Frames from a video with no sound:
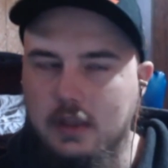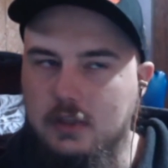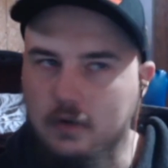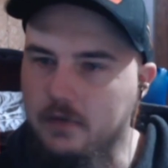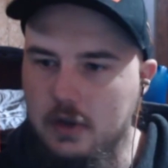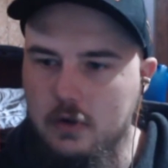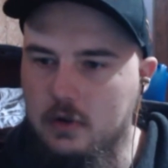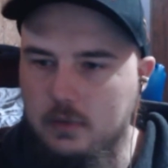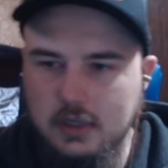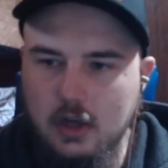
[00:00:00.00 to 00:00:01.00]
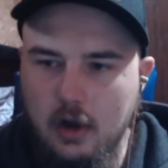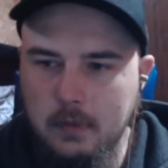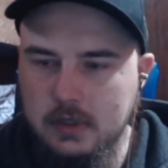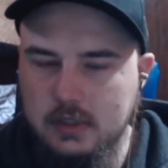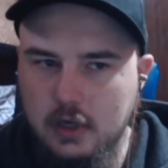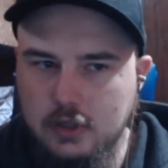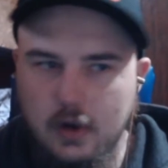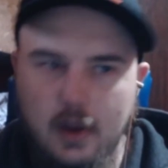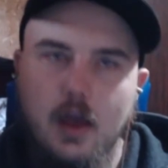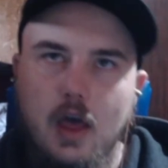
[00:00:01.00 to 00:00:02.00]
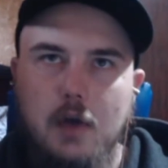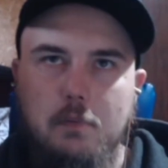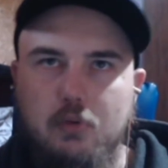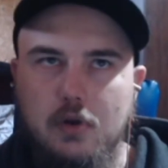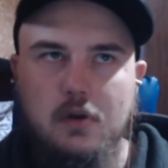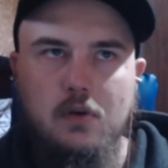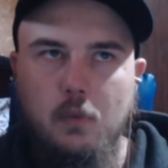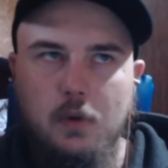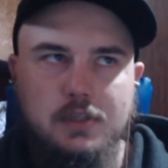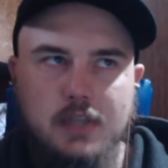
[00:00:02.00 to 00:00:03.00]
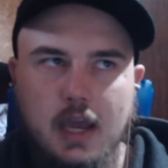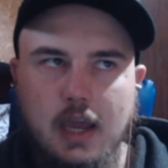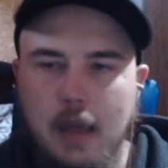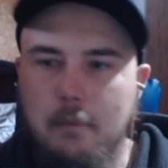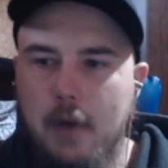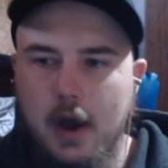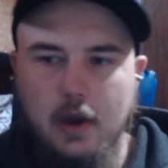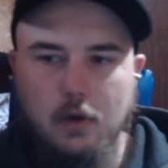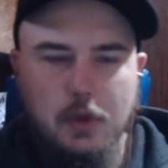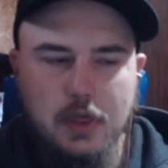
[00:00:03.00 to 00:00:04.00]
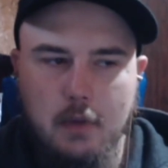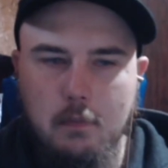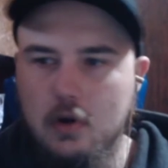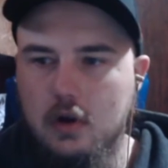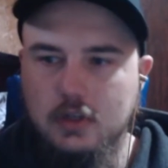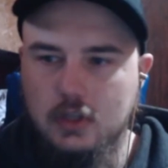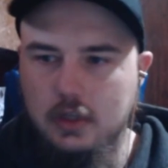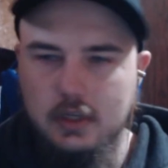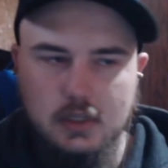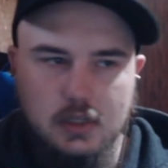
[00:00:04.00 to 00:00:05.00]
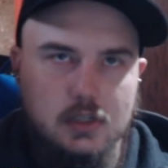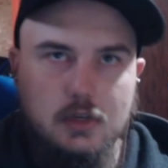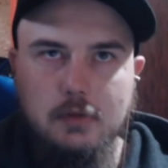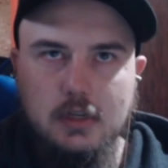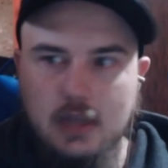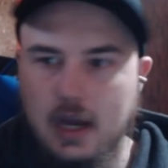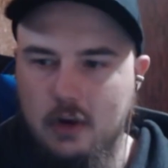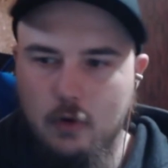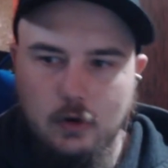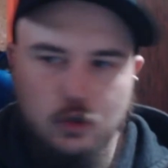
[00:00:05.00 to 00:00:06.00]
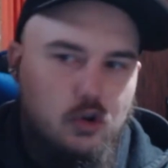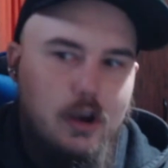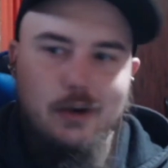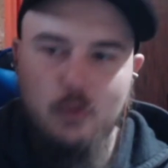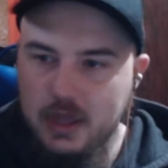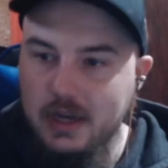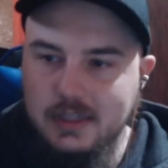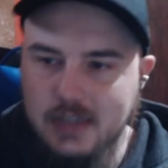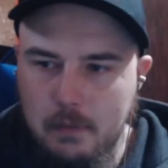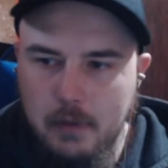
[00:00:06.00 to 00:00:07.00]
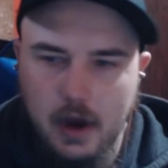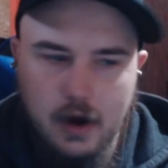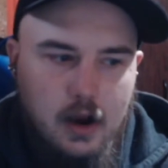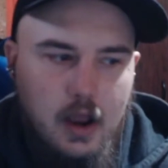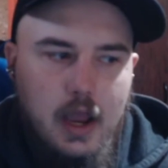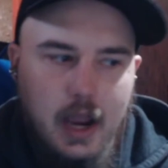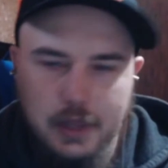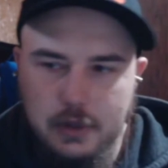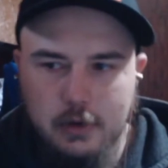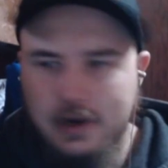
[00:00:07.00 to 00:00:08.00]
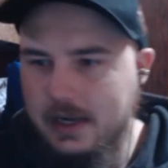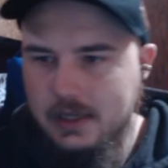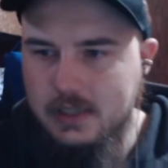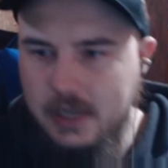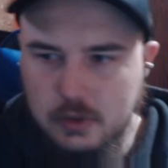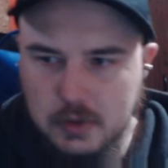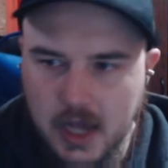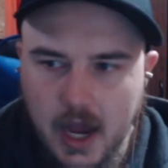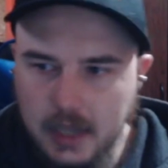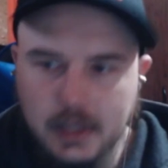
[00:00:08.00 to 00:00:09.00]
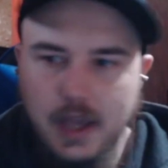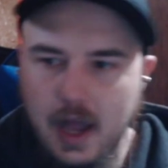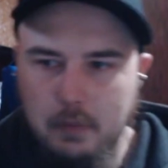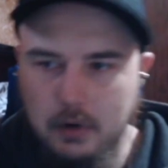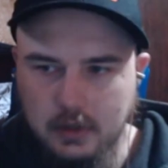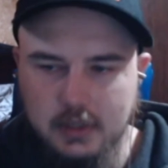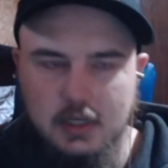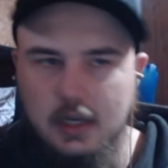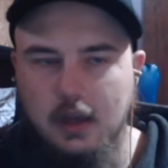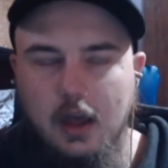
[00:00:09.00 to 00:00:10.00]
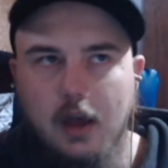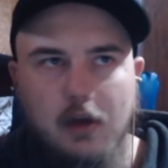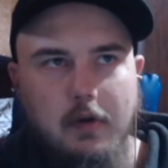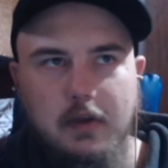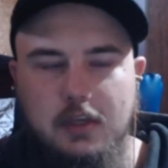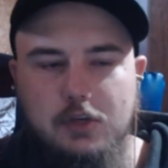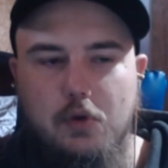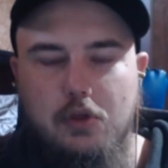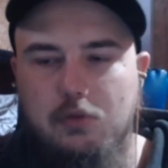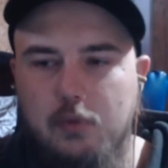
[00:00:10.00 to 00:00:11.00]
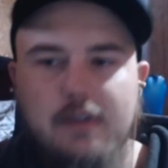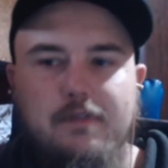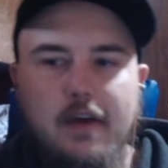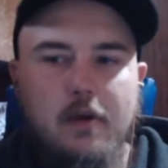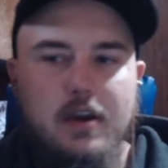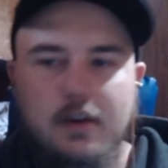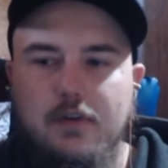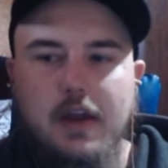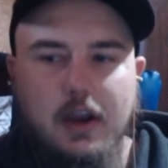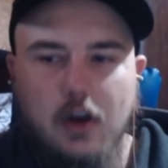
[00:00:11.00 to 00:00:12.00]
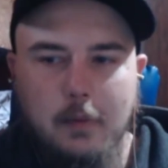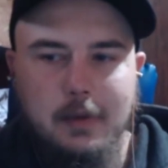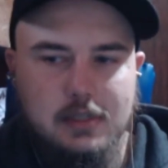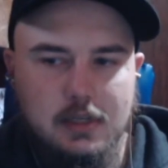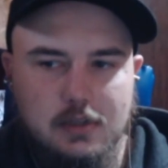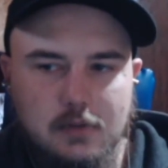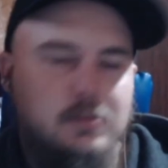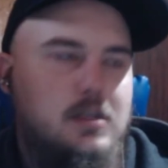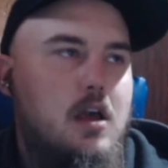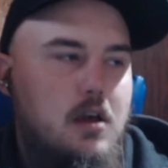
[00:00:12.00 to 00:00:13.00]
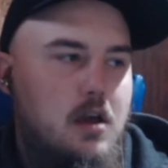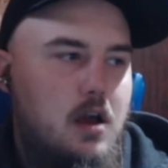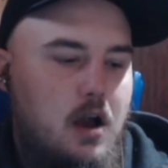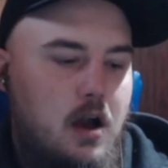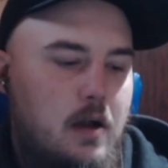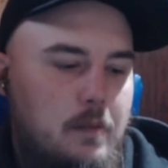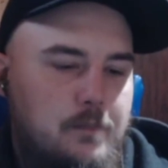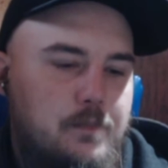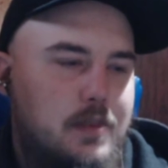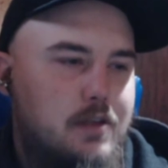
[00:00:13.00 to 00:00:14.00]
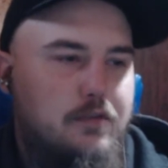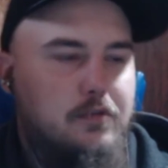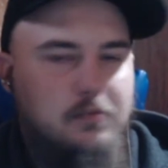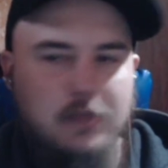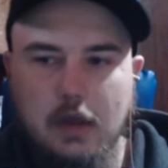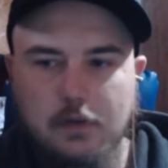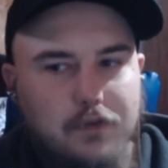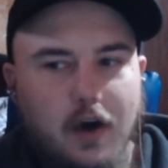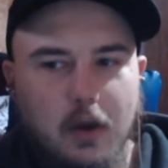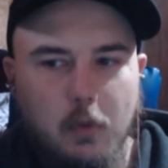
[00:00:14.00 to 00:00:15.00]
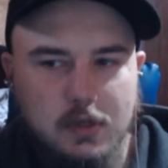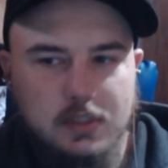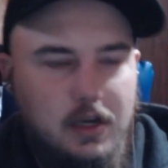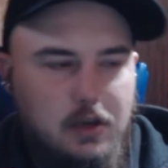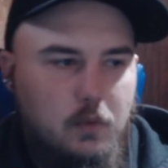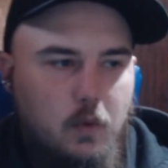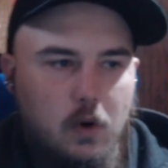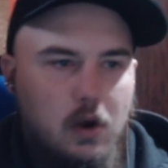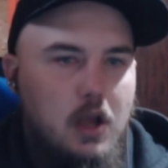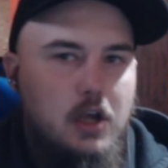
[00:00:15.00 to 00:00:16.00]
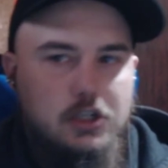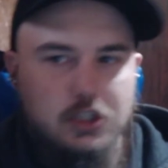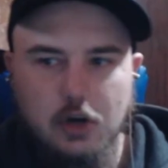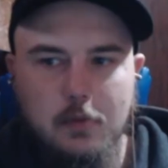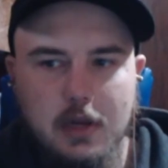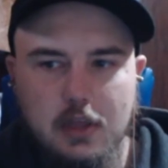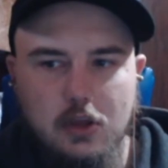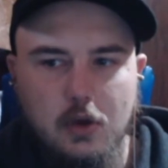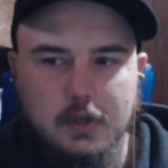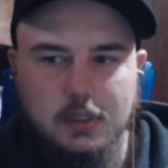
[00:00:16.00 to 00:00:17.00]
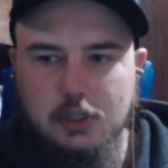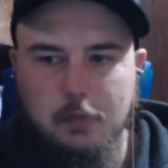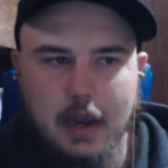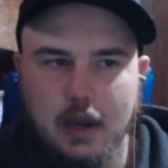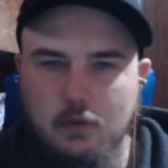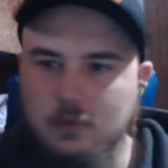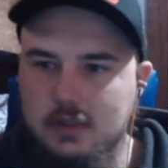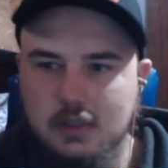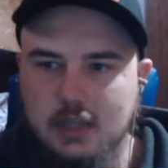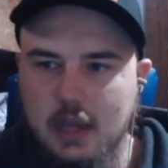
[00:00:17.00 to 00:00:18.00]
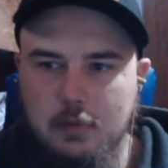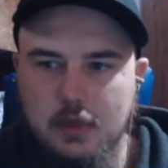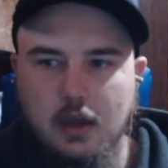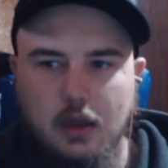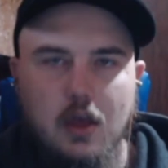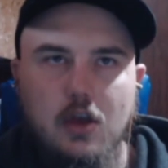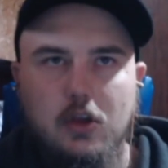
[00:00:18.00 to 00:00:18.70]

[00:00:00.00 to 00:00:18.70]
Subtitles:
The Soviet Union was a communist country. Britain was an empire with a mercantilist system designed around trade within its empire. And the United States was highly capitalistic, right? These were three very different economic systems that fought on one side of the war. Germany, the U.S., and Japan was the same thing.